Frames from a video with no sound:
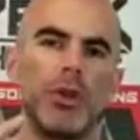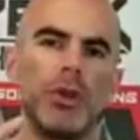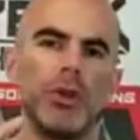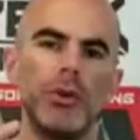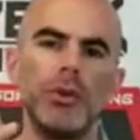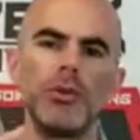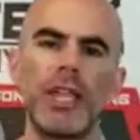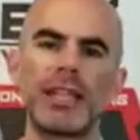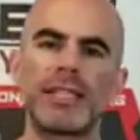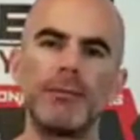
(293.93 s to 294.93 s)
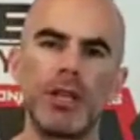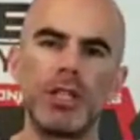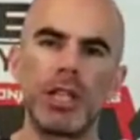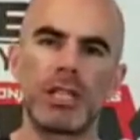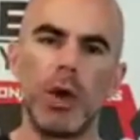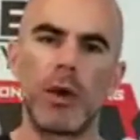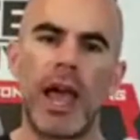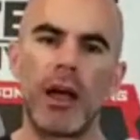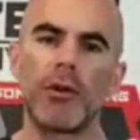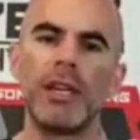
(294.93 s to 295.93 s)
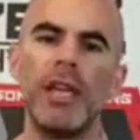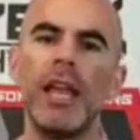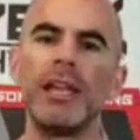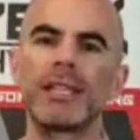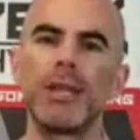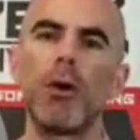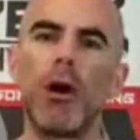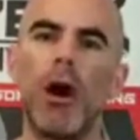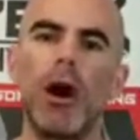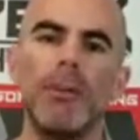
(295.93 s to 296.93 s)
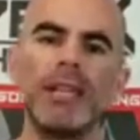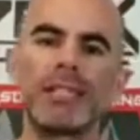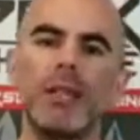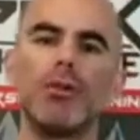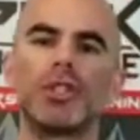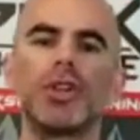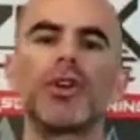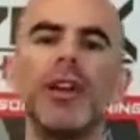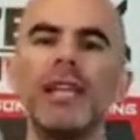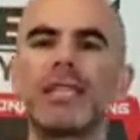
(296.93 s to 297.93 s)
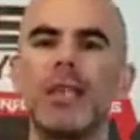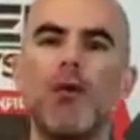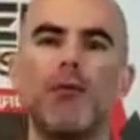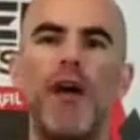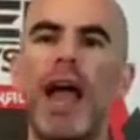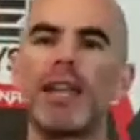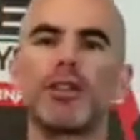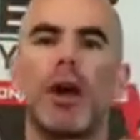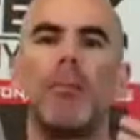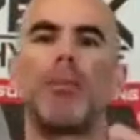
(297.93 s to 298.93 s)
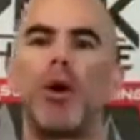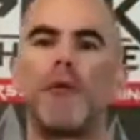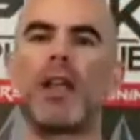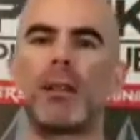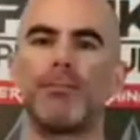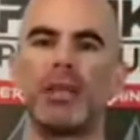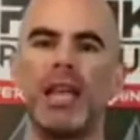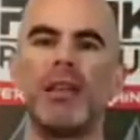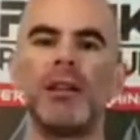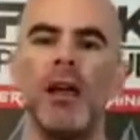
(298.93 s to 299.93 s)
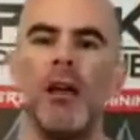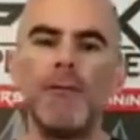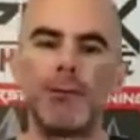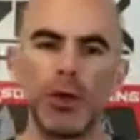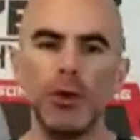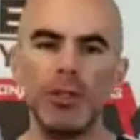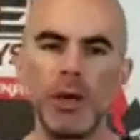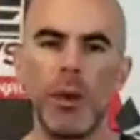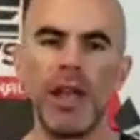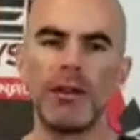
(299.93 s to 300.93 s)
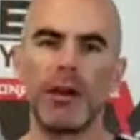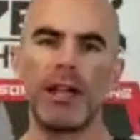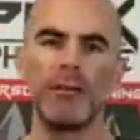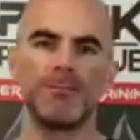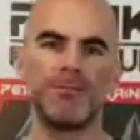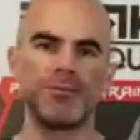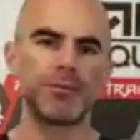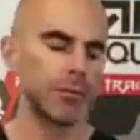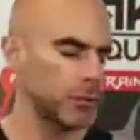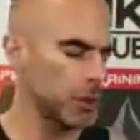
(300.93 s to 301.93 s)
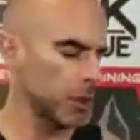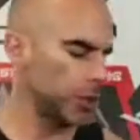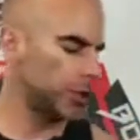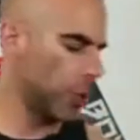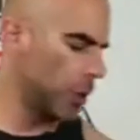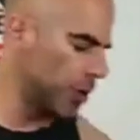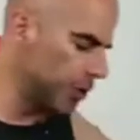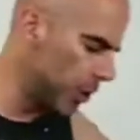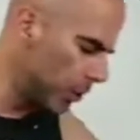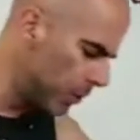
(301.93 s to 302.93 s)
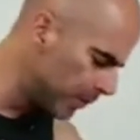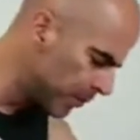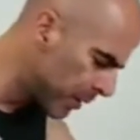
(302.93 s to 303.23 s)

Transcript: You, you get something because it's low calorie, it's low carb, it's low sugar, it's low fat, the perfect blend for losing weight, right? So what do you do?